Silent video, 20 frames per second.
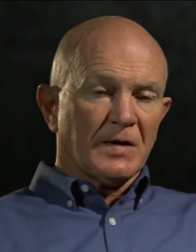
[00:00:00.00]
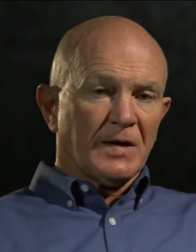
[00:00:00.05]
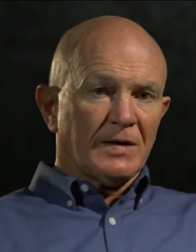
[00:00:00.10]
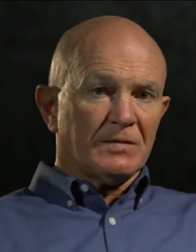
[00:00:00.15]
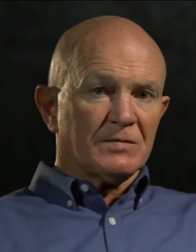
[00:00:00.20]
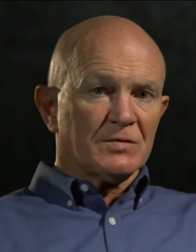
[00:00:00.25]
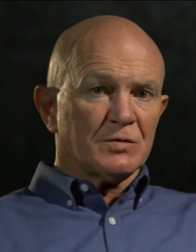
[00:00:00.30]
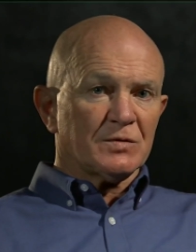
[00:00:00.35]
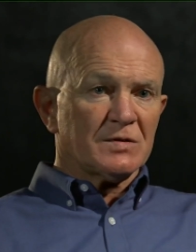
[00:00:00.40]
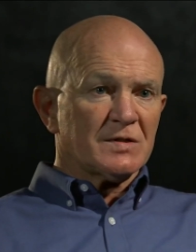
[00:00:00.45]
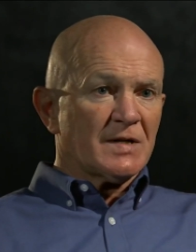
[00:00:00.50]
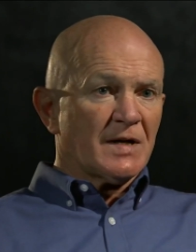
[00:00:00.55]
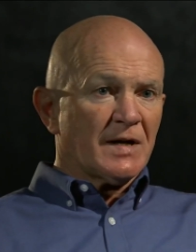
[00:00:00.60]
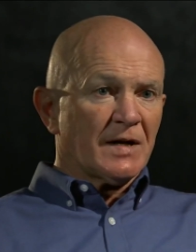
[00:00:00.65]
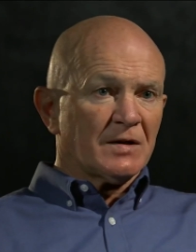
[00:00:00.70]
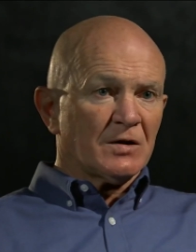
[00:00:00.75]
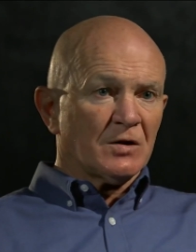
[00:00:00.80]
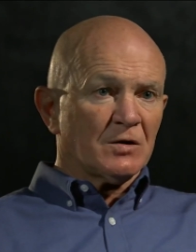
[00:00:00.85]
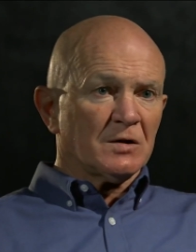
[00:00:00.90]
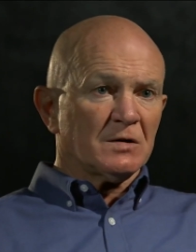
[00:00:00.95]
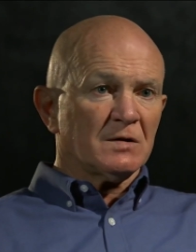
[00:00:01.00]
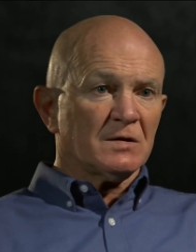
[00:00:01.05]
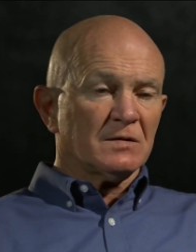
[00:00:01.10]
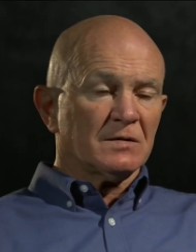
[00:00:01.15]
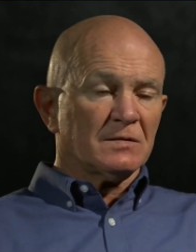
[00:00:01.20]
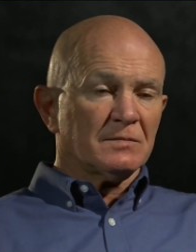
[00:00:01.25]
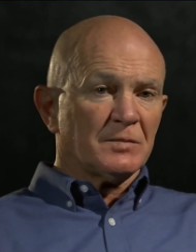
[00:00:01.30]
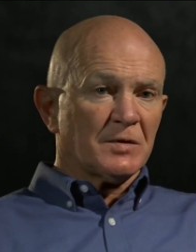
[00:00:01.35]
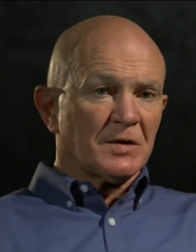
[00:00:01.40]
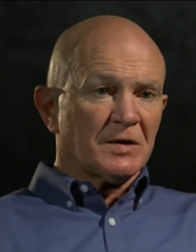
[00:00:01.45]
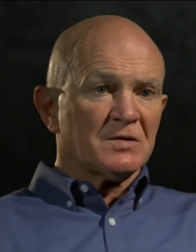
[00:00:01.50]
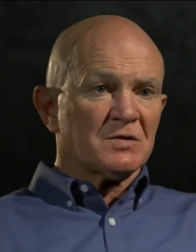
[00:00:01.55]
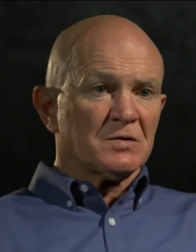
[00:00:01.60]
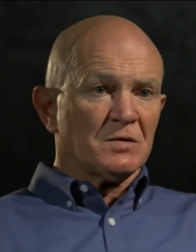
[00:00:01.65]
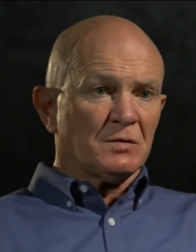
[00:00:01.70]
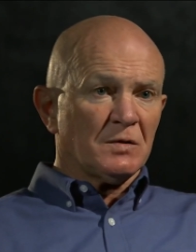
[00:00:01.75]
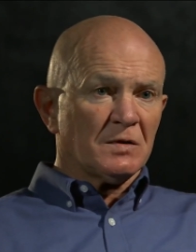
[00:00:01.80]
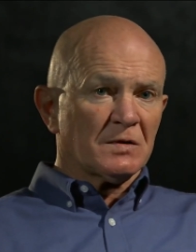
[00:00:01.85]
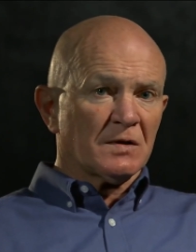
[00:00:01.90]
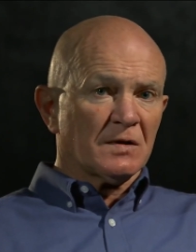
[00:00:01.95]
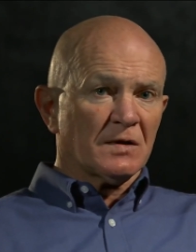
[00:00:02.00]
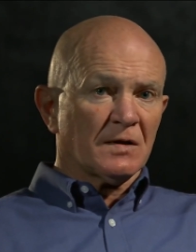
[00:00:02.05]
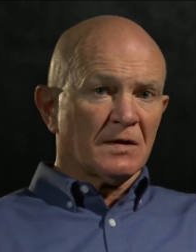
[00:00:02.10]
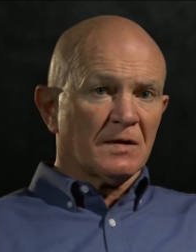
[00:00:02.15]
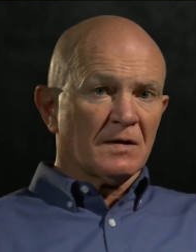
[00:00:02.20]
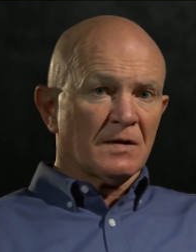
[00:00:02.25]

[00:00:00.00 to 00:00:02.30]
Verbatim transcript: I was going to say I took it, but I stole it.